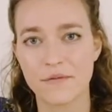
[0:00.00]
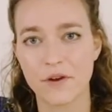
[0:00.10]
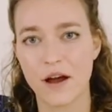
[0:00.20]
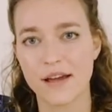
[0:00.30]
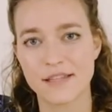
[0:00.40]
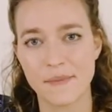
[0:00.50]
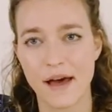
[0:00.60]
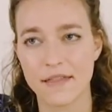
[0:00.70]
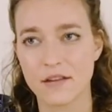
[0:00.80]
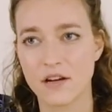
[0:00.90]
your highest
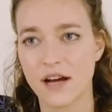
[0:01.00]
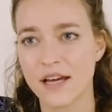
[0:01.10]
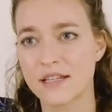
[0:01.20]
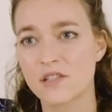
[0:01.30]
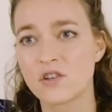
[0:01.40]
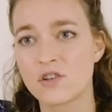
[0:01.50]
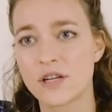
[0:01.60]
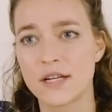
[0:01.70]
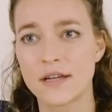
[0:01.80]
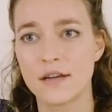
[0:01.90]
path, and your highest good.